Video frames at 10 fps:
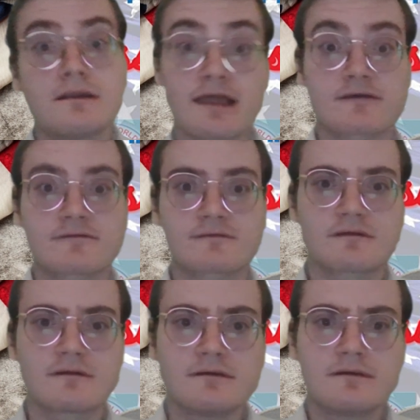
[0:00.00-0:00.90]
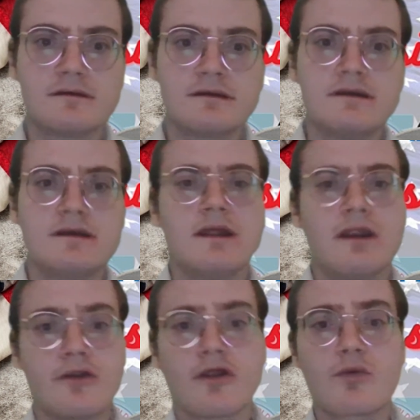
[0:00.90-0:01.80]
It's
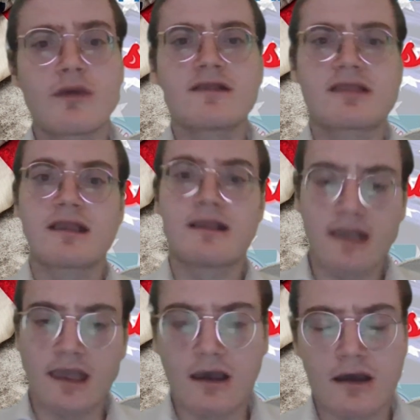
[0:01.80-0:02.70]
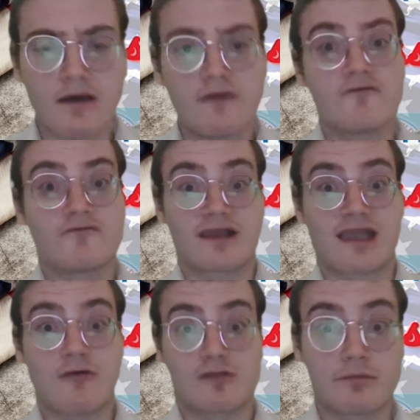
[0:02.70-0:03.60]
another way to get
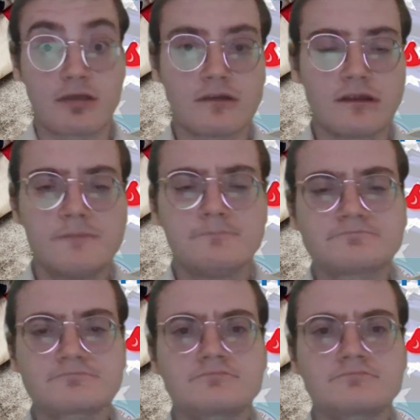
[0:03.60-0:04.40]
responsibility.